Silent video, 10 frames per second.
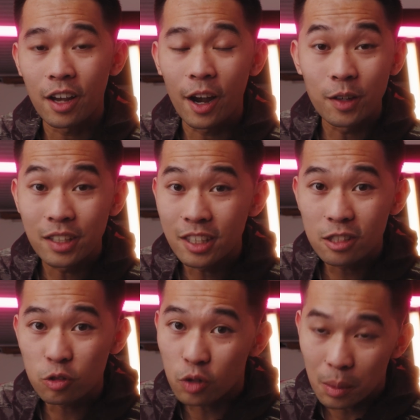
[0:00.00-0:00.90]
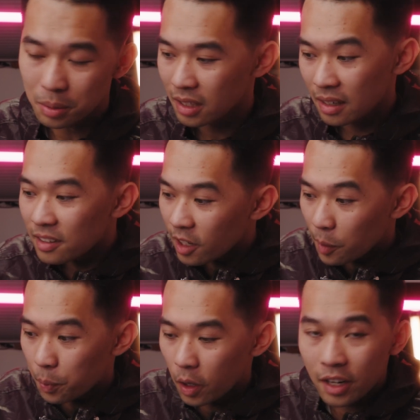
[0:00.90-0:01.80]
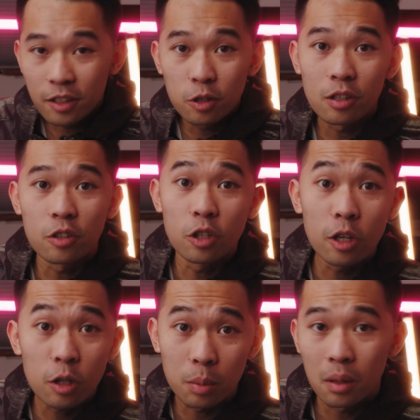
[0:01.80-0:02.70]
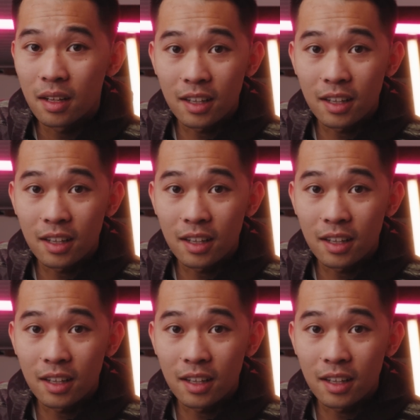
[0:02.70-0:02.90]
LED strips that are put into a tube